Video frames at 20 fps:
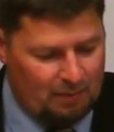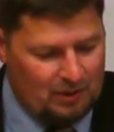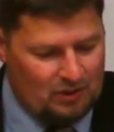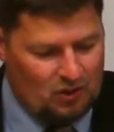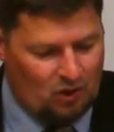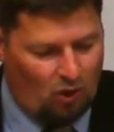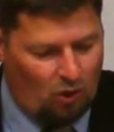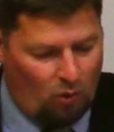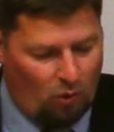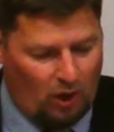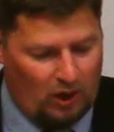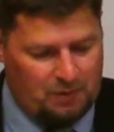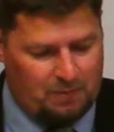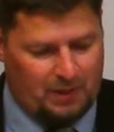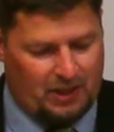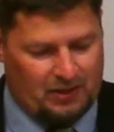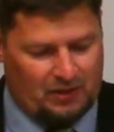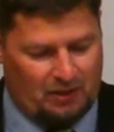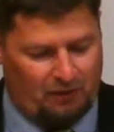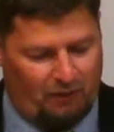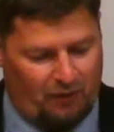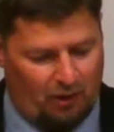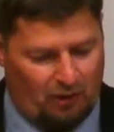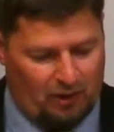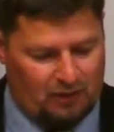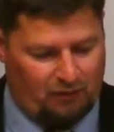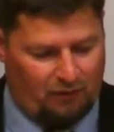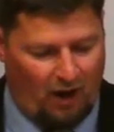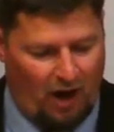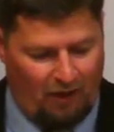and so it was because he feared
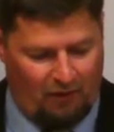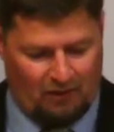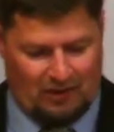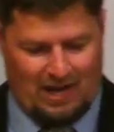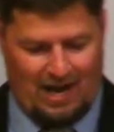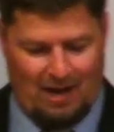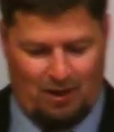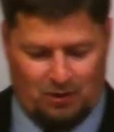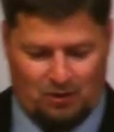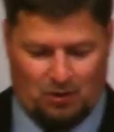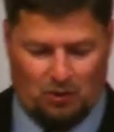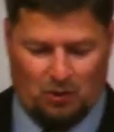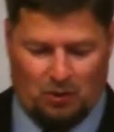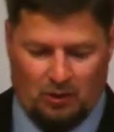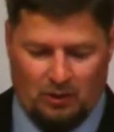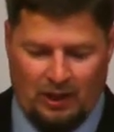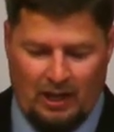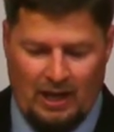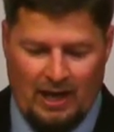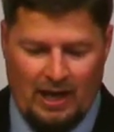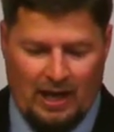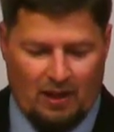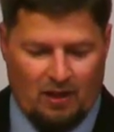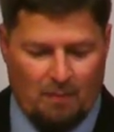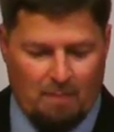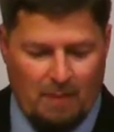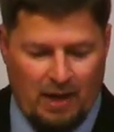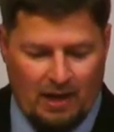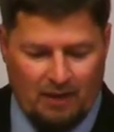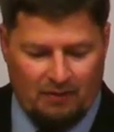his father's household and the
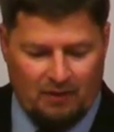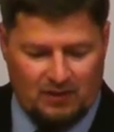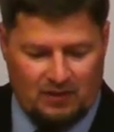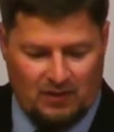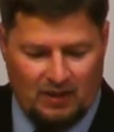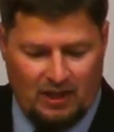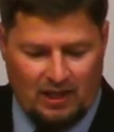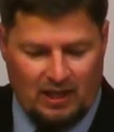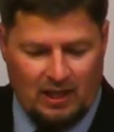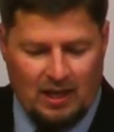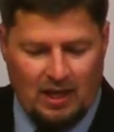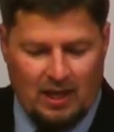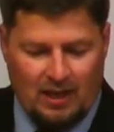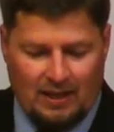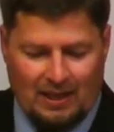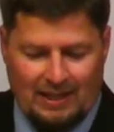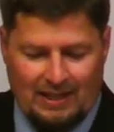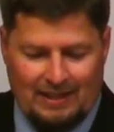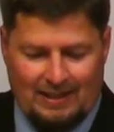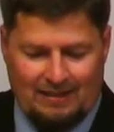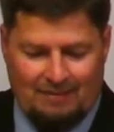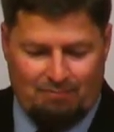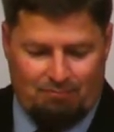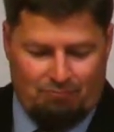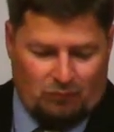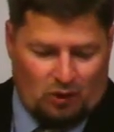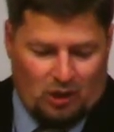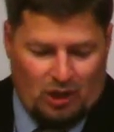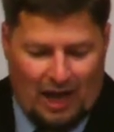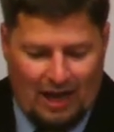men of the city that he
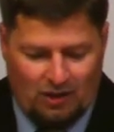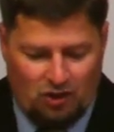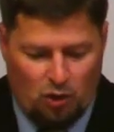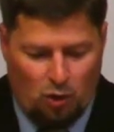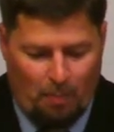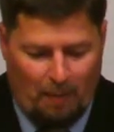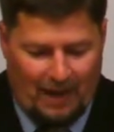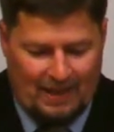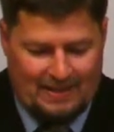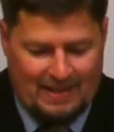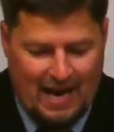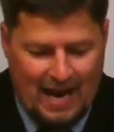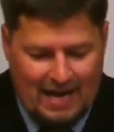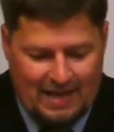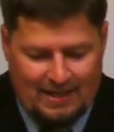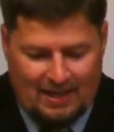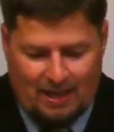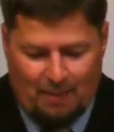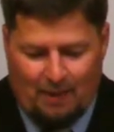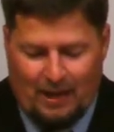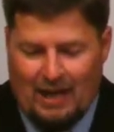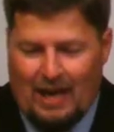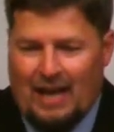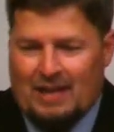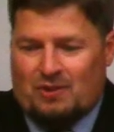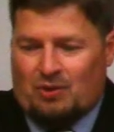could not do it by day, he did it by night.